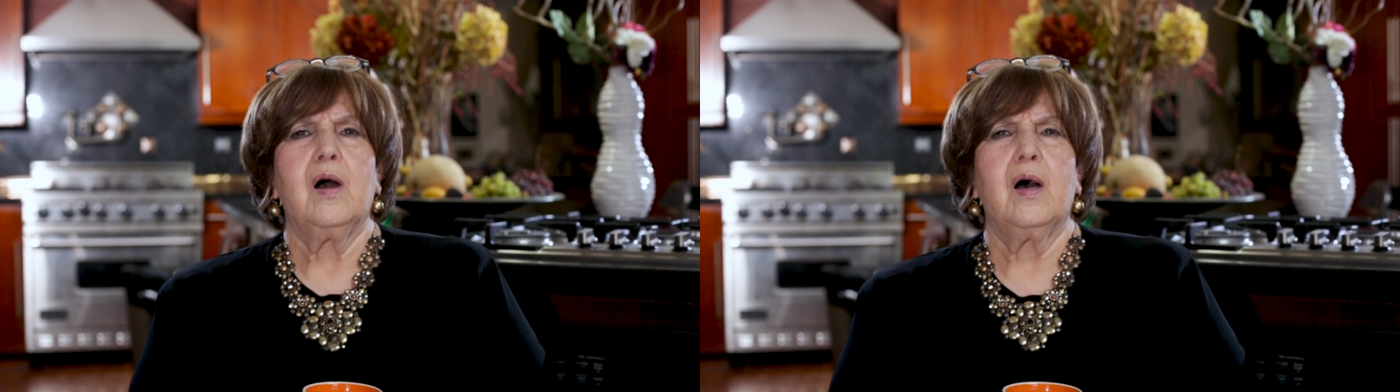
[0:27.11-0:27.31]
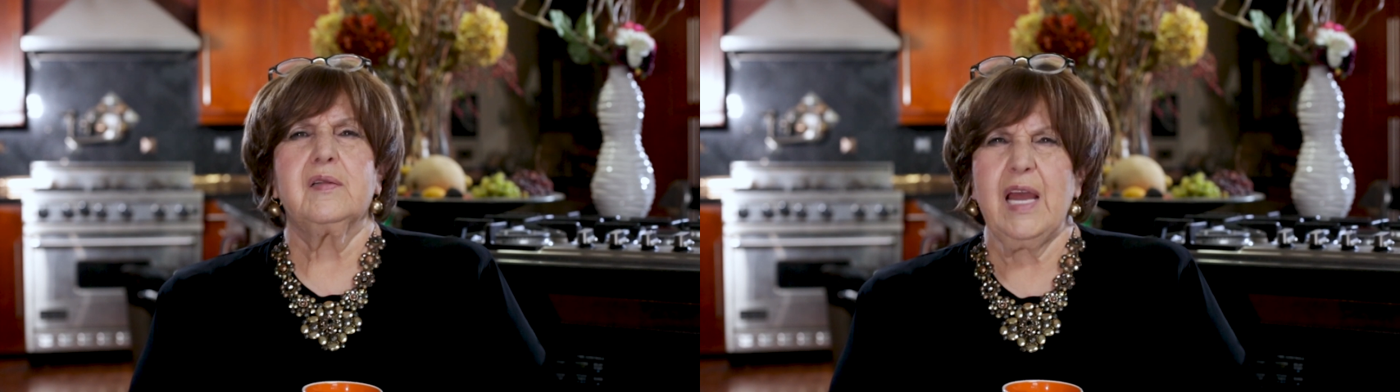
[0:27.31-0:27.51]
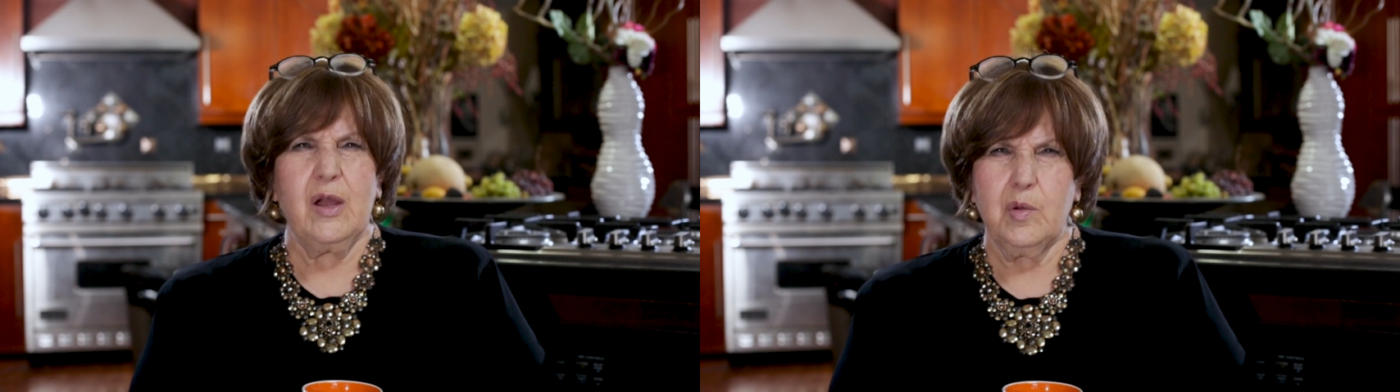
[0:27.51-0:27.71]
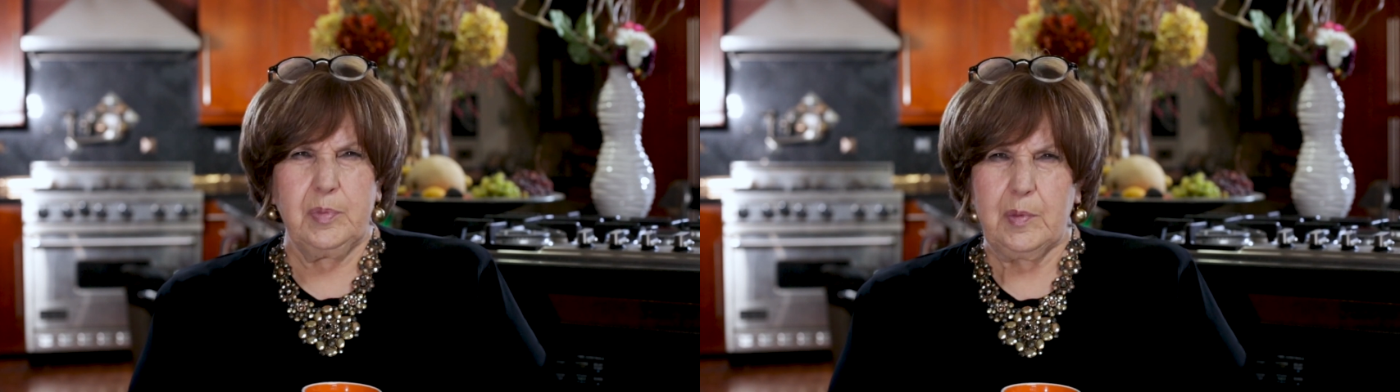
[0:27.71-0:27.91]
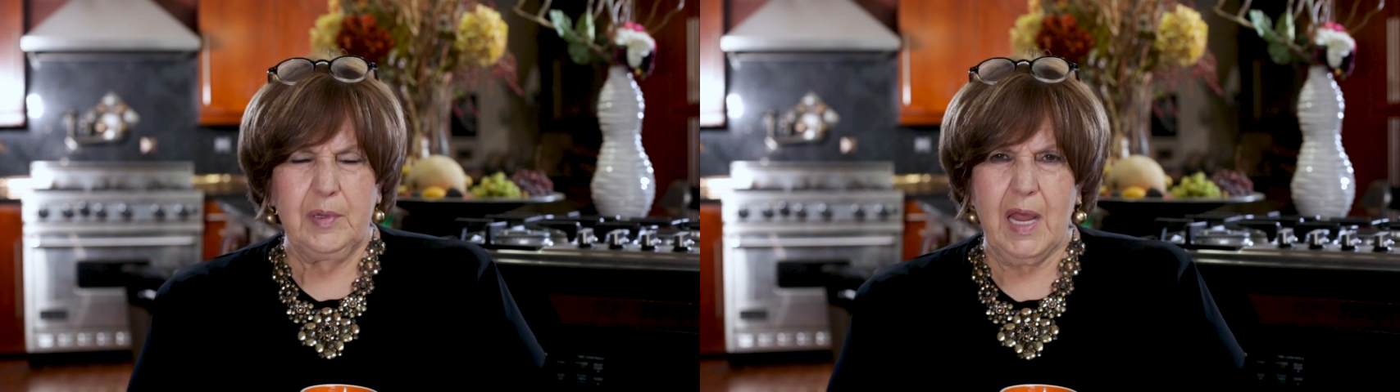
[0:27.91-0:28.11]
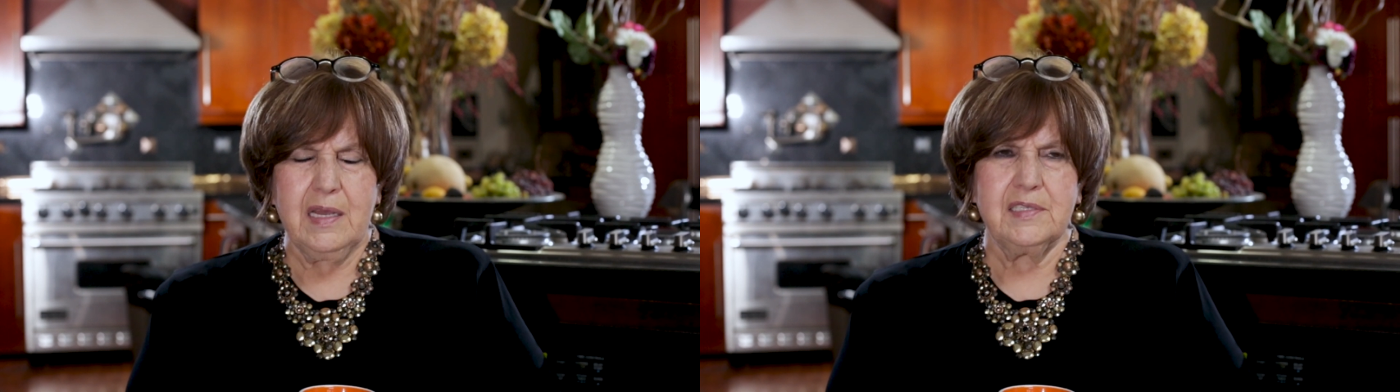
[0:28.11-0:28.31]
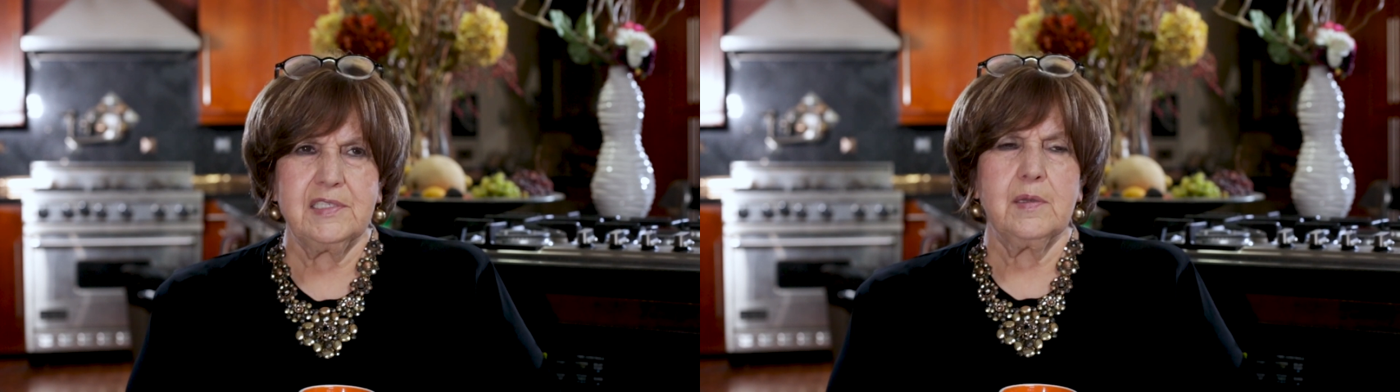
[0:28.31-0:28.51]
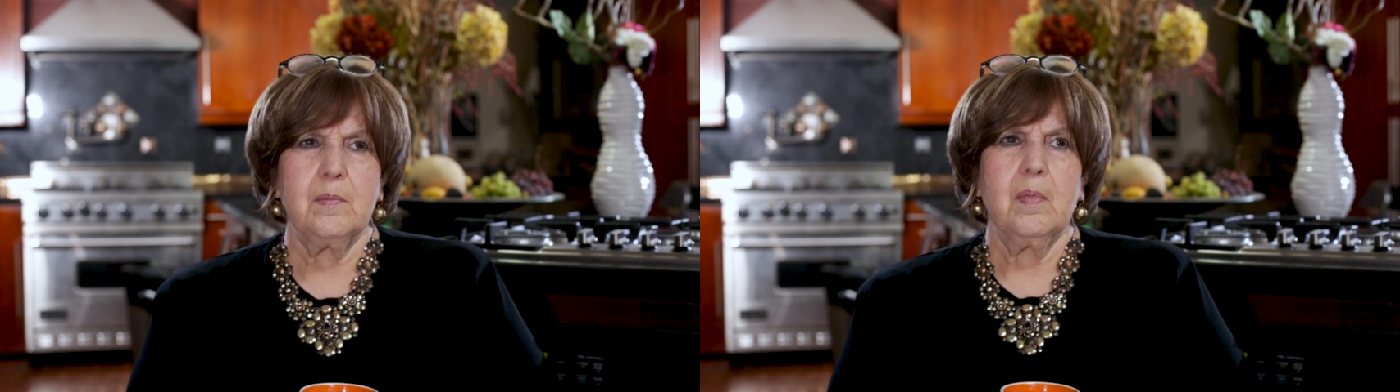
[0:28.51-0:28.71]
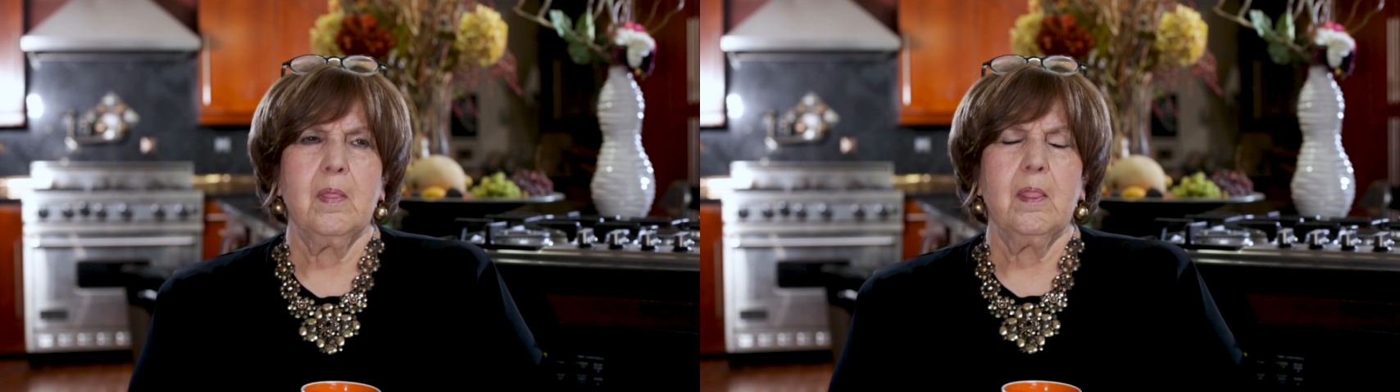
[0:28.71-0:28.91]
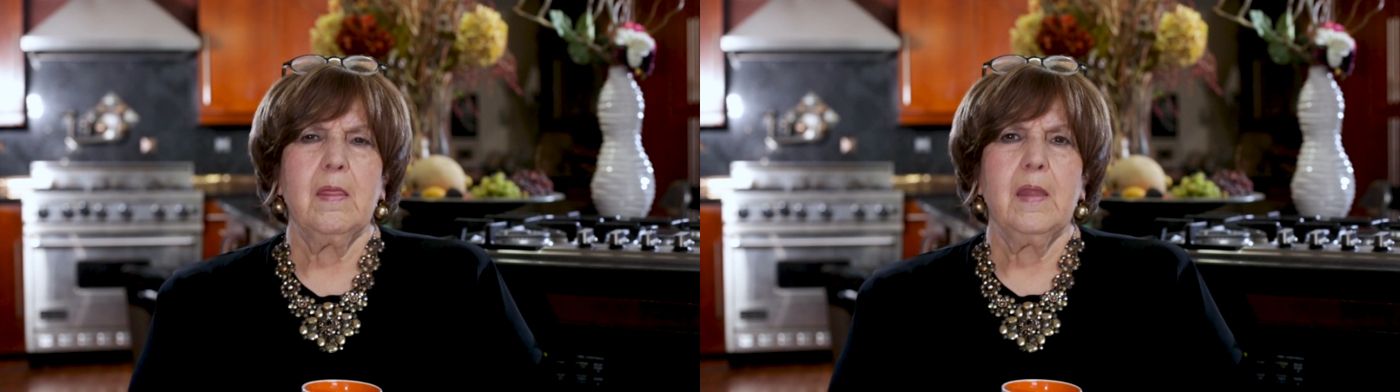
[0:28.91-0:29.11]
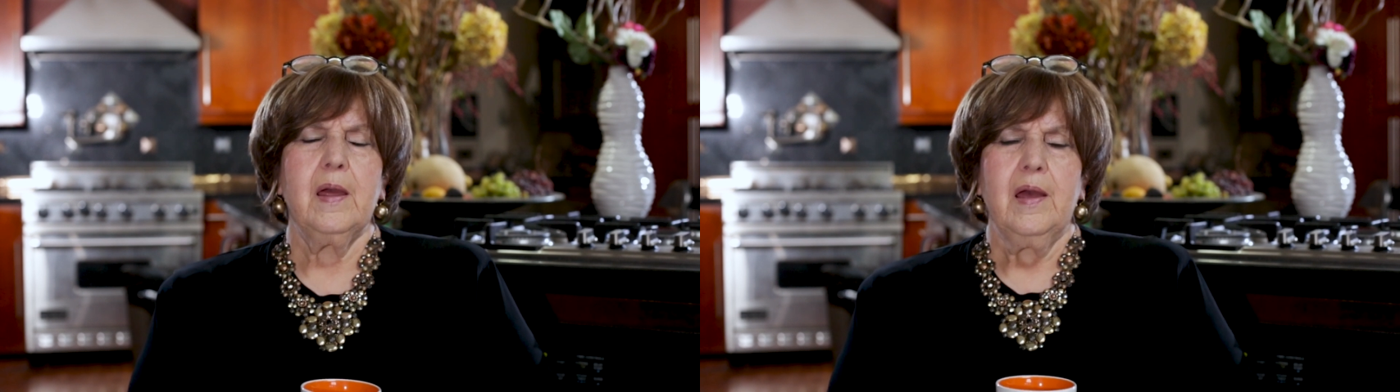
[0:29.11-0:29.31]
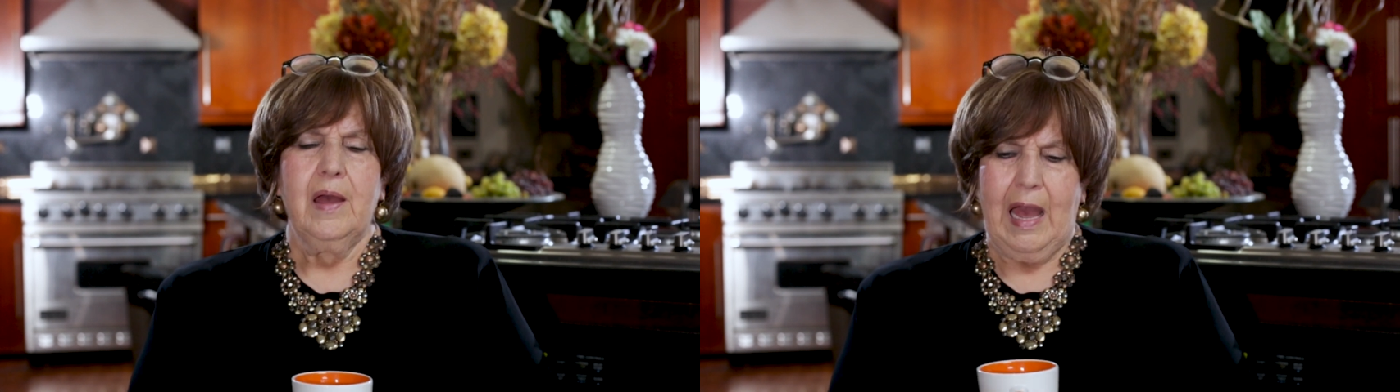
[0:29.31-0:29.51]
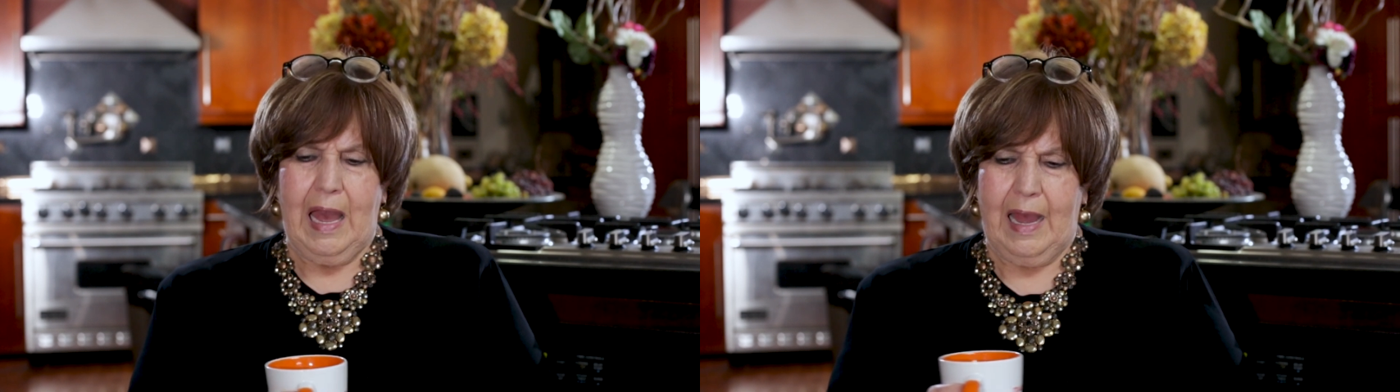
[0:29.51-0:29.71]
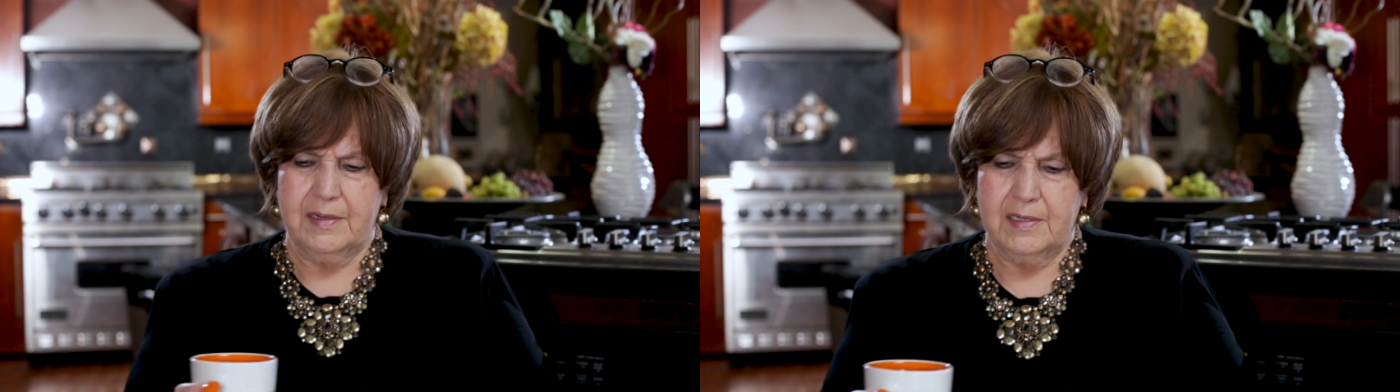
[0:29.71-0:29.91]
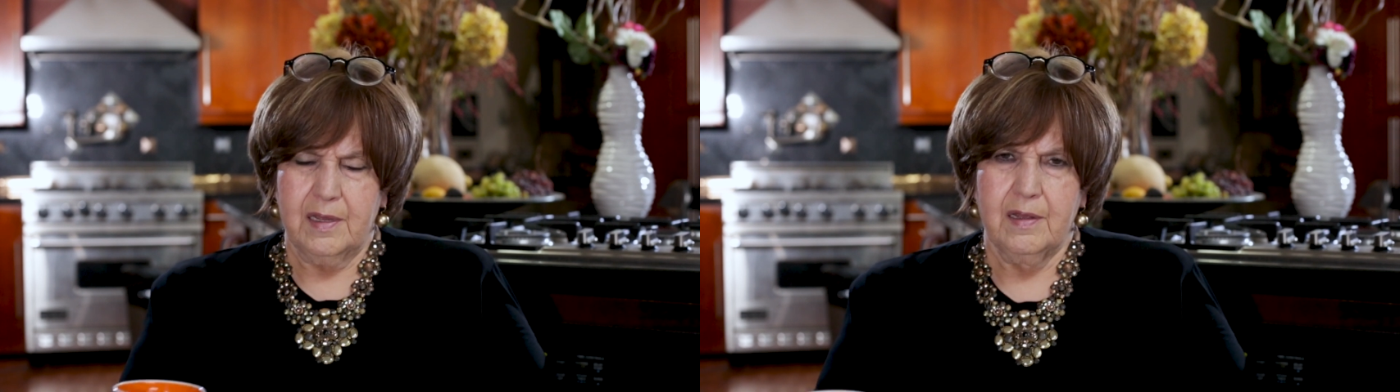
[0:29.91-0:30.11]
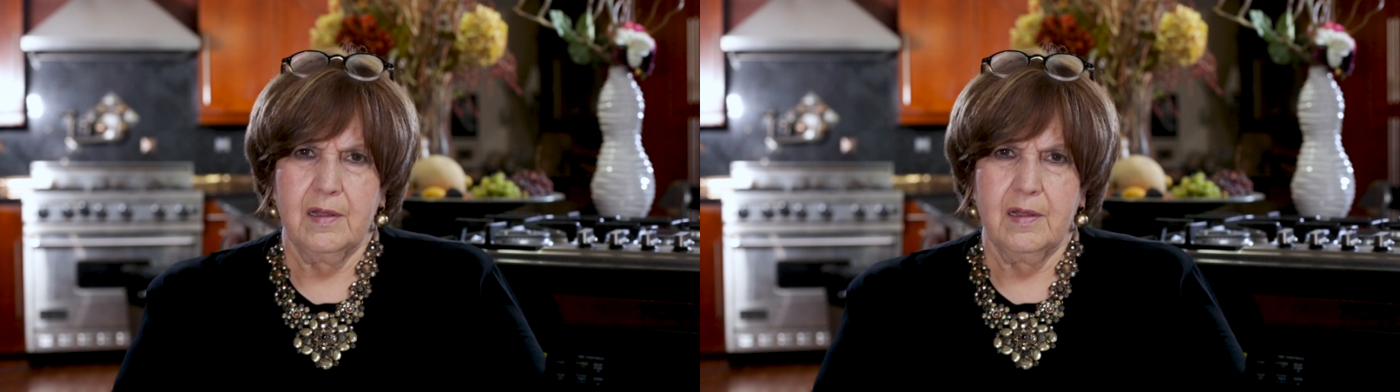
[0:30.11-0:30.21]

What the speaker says: a terrible place, and